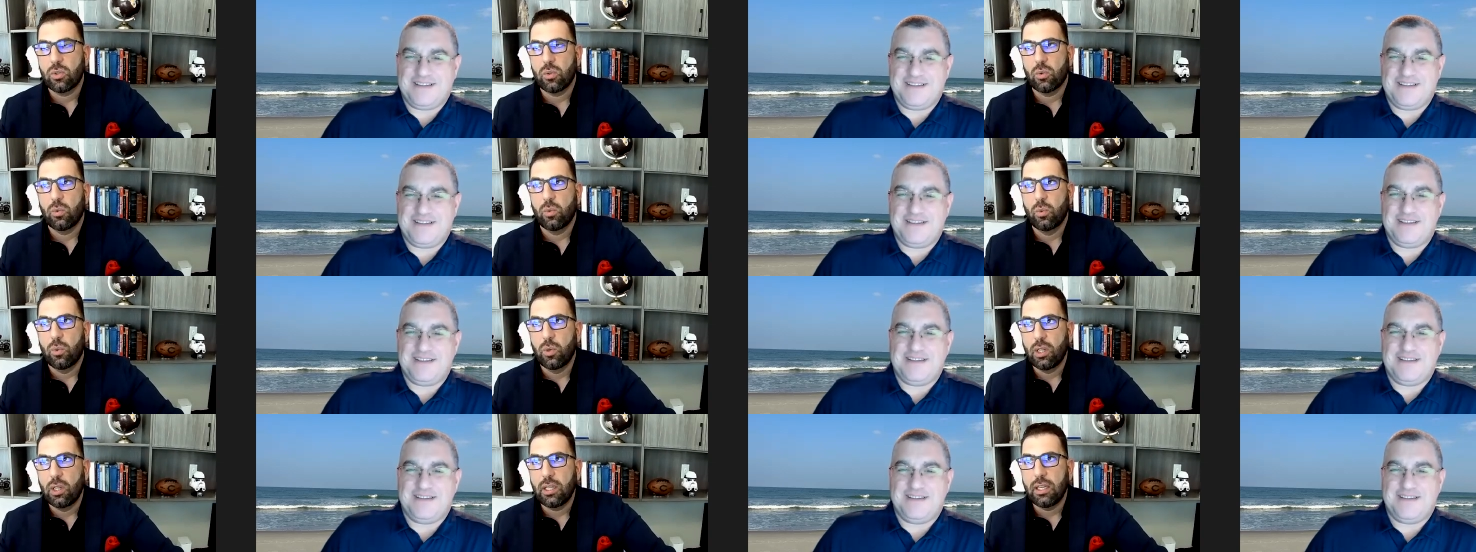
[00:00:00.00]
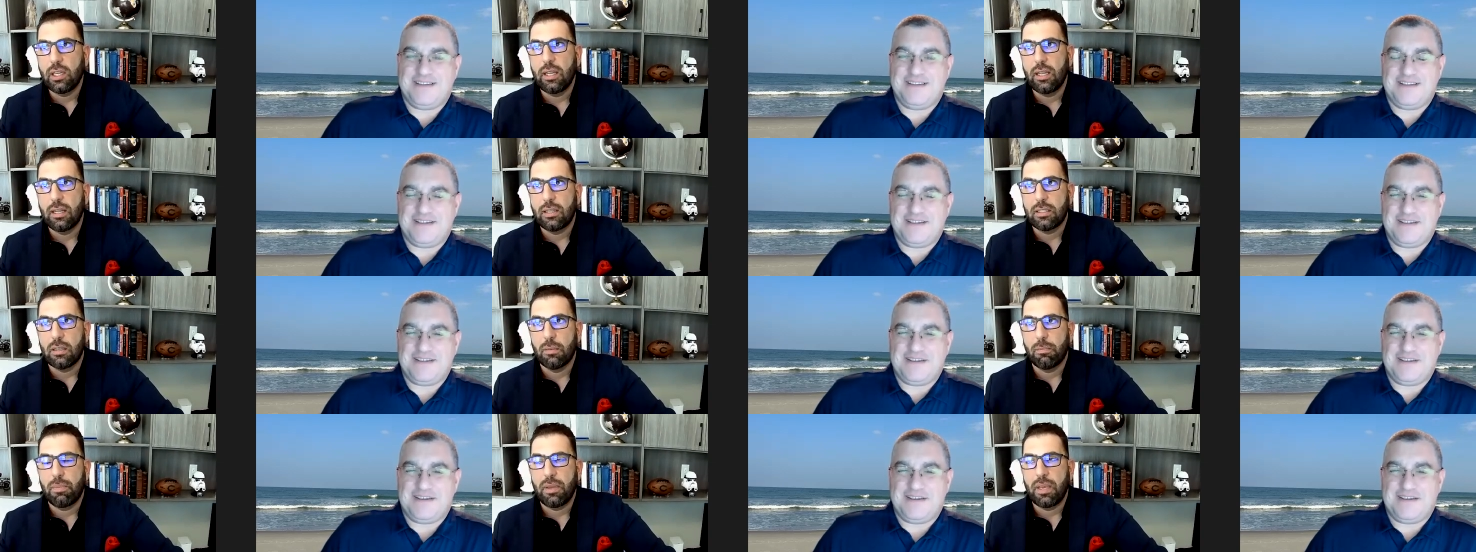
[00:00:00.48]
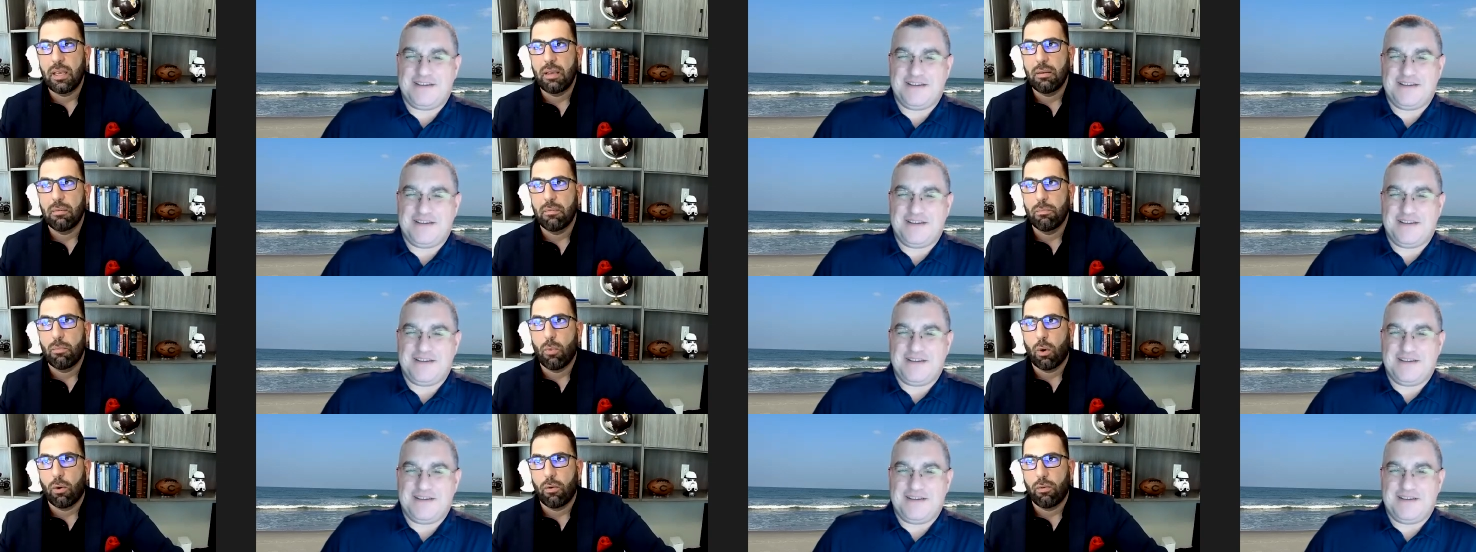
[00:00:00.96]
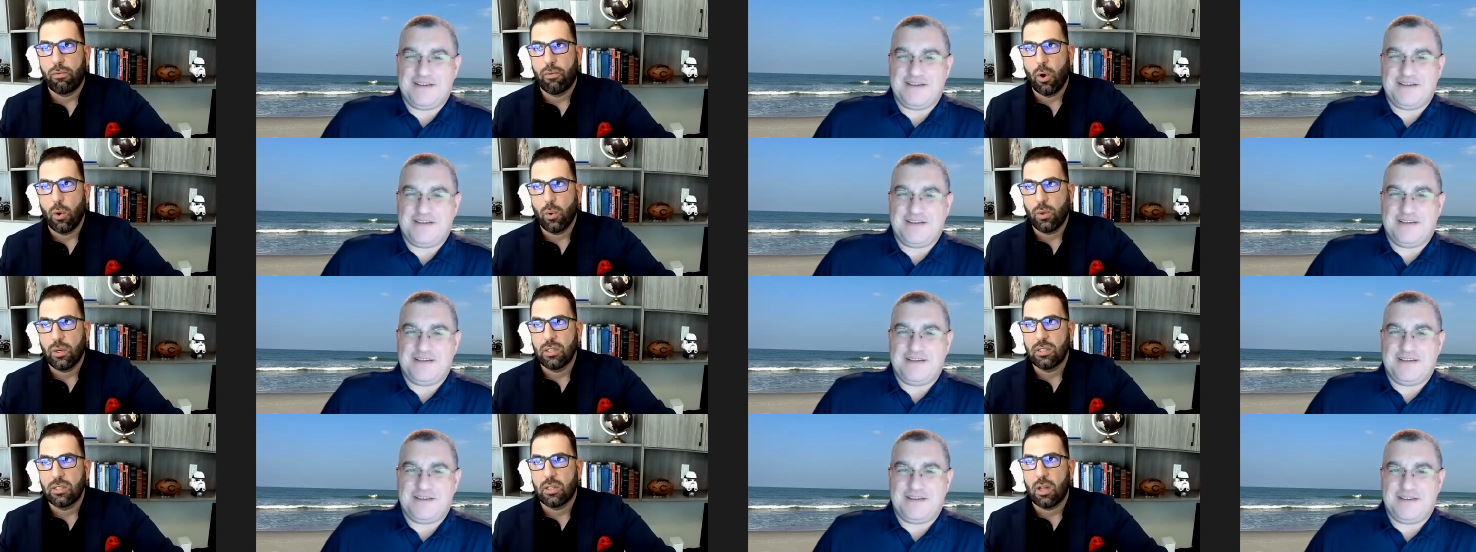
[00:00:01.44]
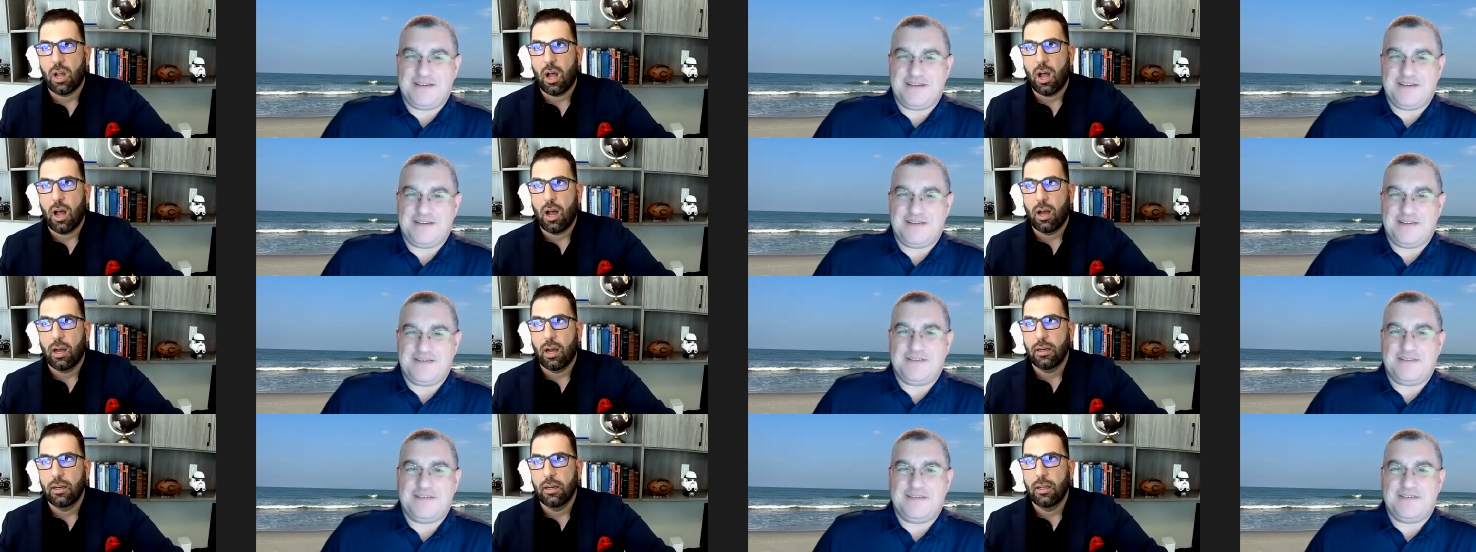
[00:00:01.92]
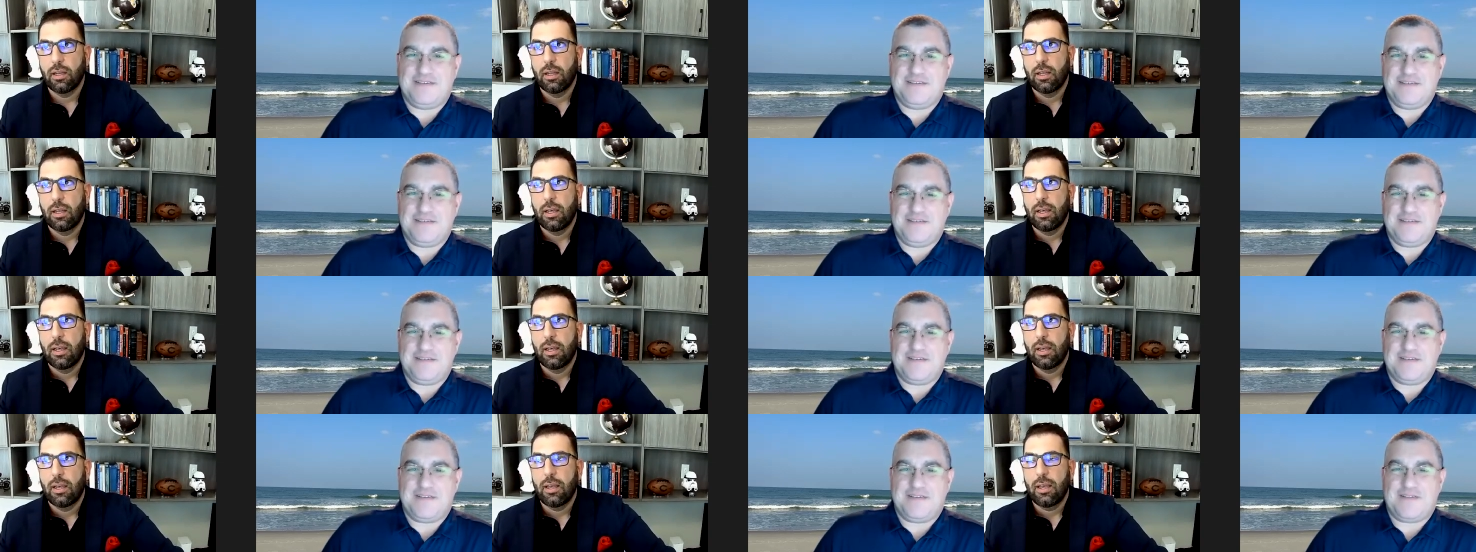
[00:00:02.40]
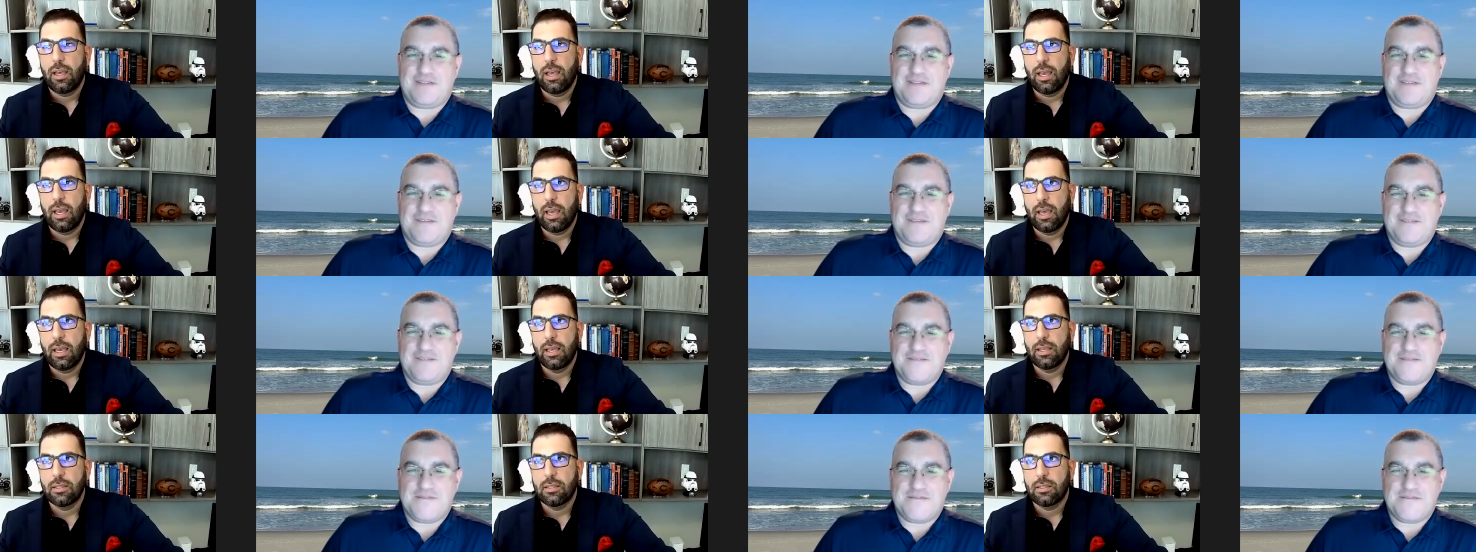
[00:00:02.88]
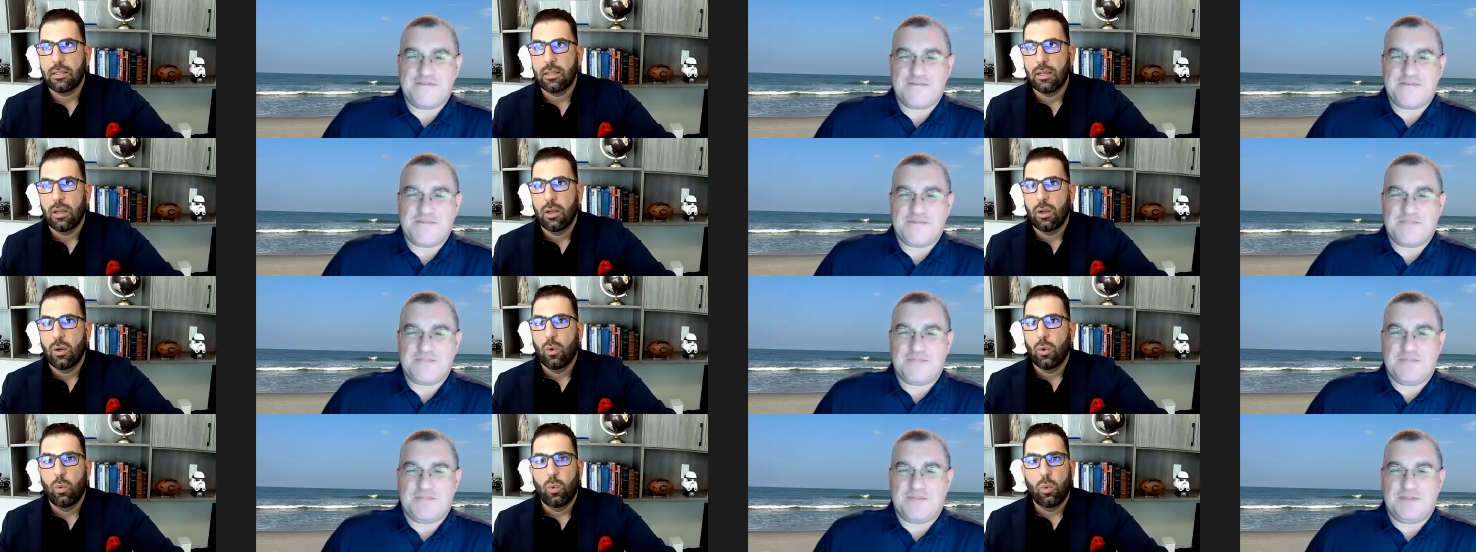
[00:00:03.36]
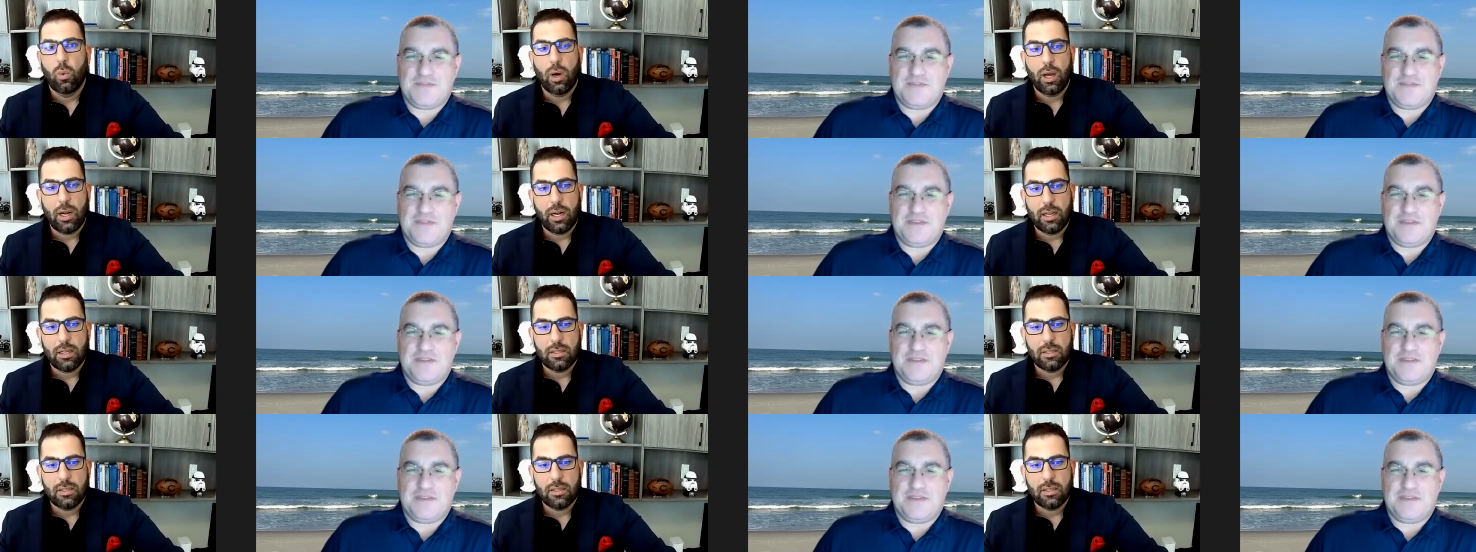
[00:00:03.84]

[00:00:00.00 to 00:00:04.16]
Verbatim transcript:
Speaker 1: really need to be more focused on is what